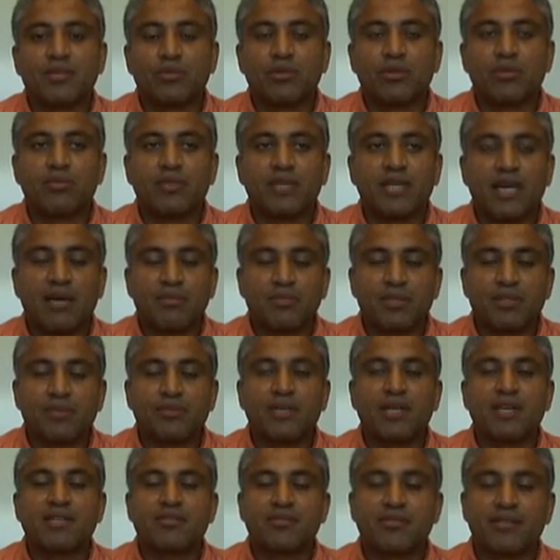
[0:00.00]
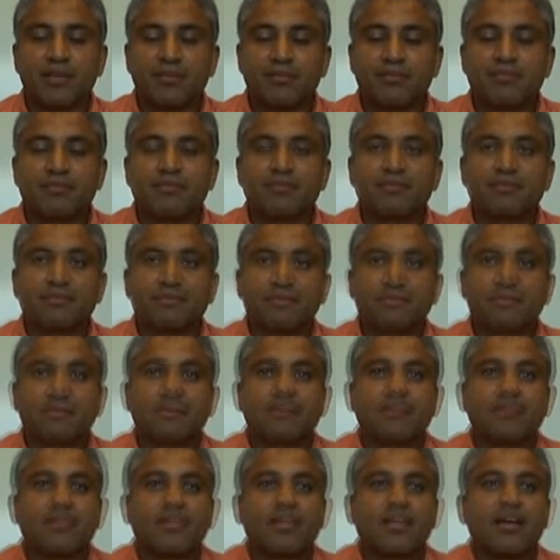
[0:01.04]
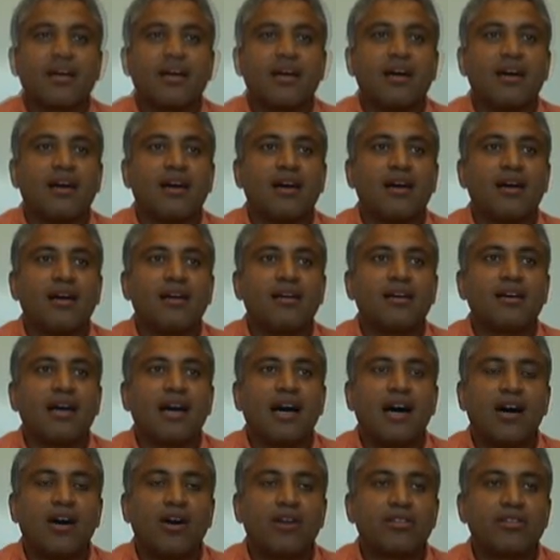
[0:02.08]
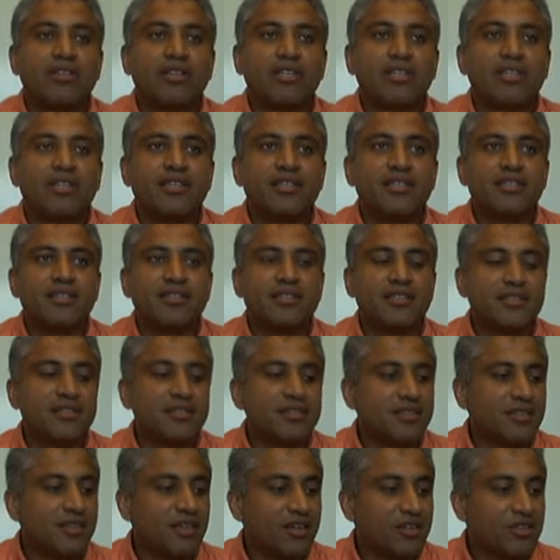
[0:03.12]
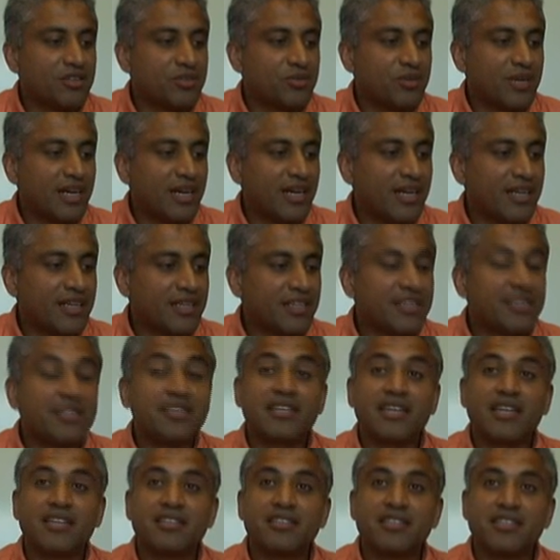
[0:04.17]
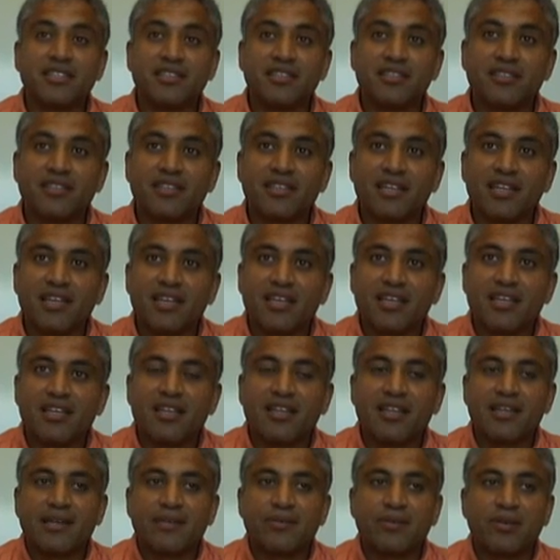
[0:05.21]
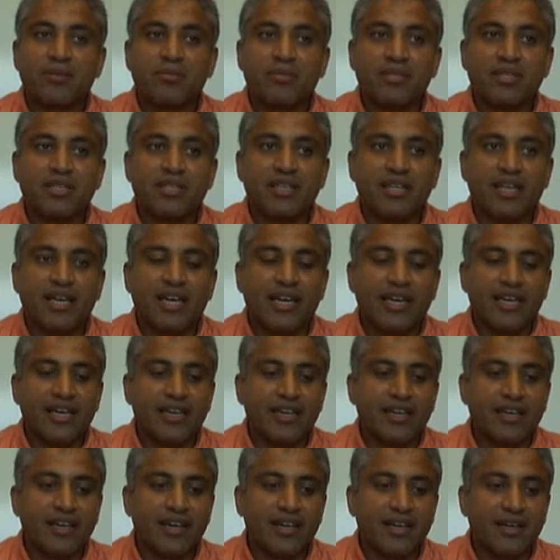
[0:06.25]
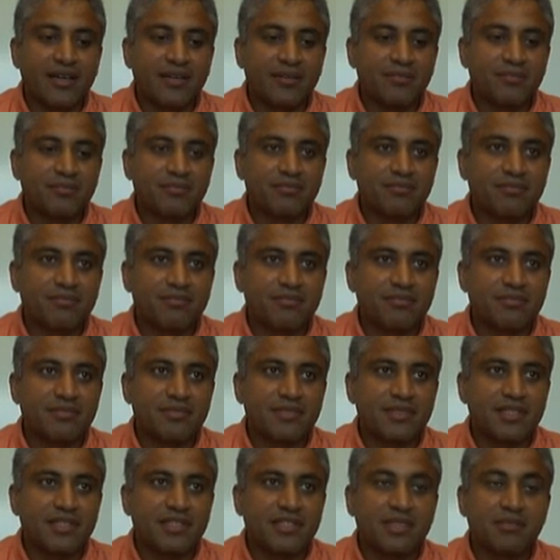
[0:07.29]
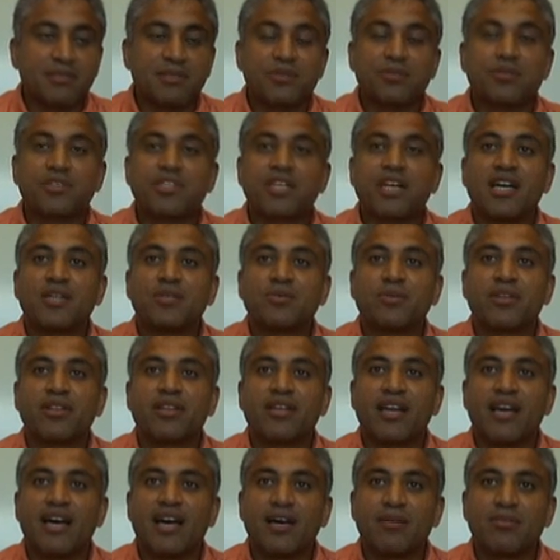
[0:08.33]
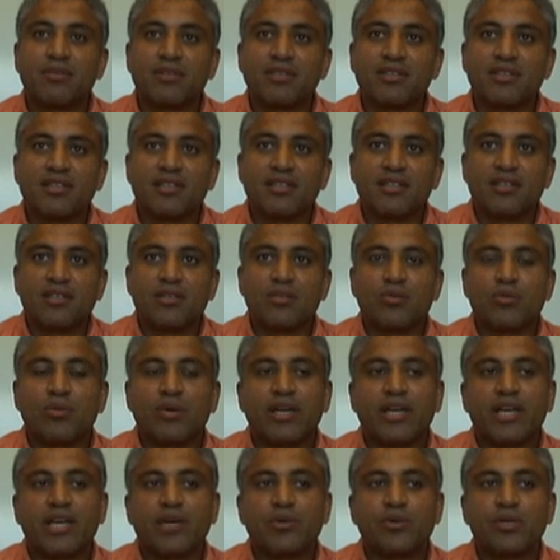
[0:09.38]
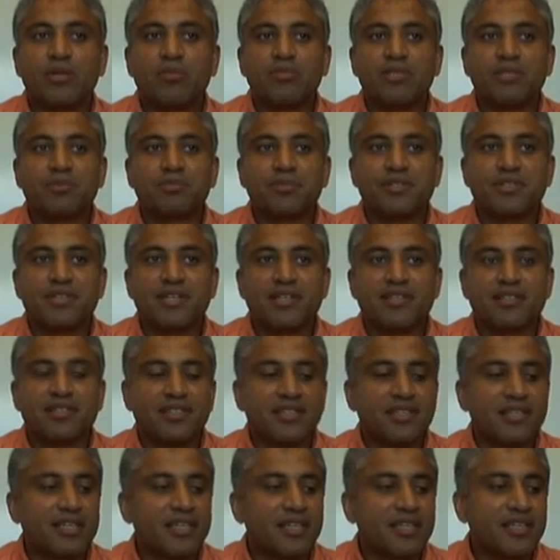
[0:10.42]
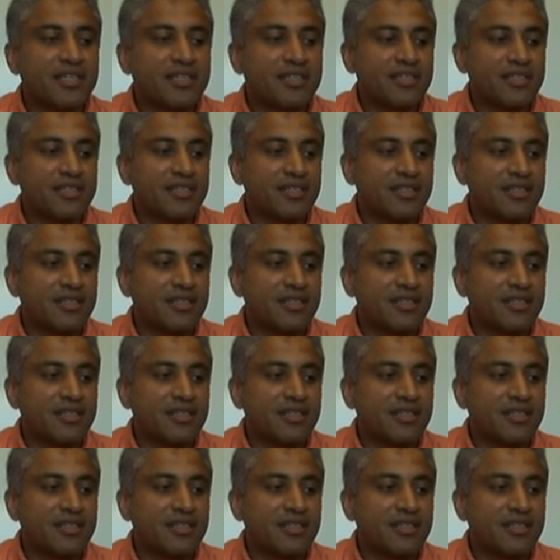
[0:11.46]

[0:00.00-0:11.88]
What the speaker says: we'll be happy to answer them. On July 19th, there will be a DB2 chat with the lab, where I will be presenting